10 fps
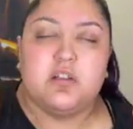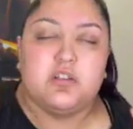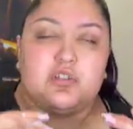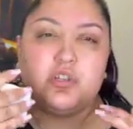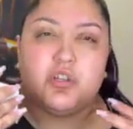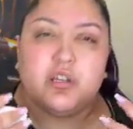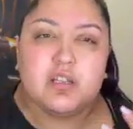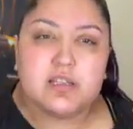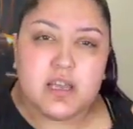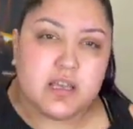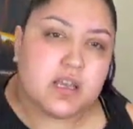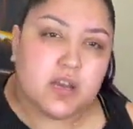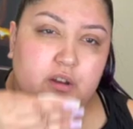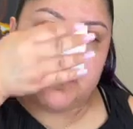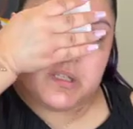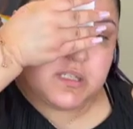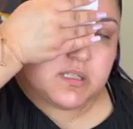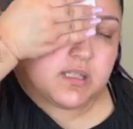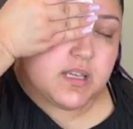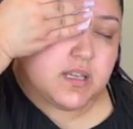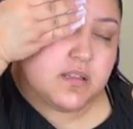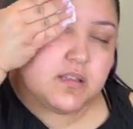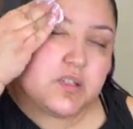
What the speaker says: so you can take care of the skin,